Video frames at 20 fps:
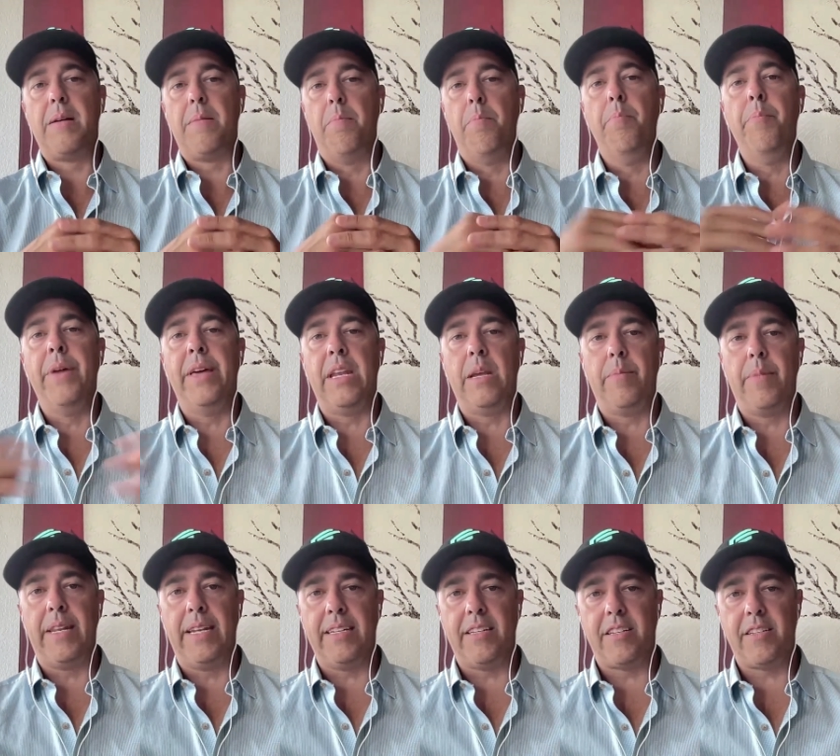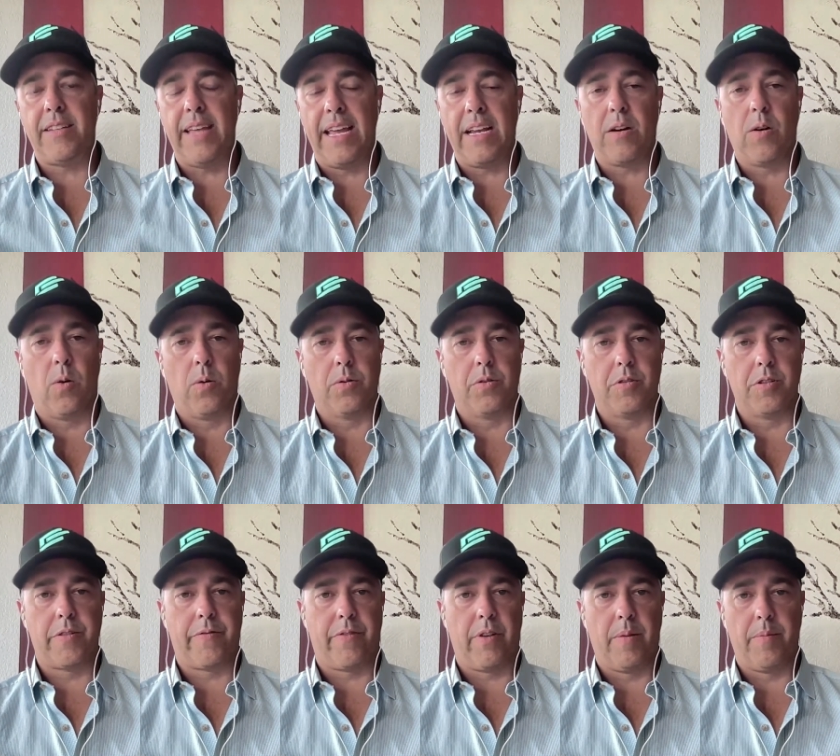many, many stakeholders,
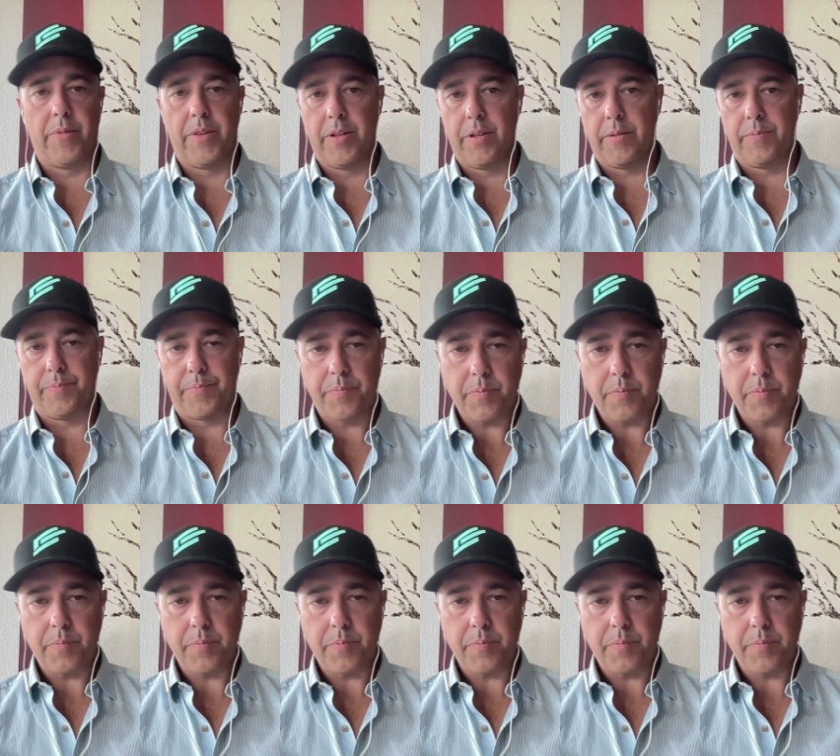from the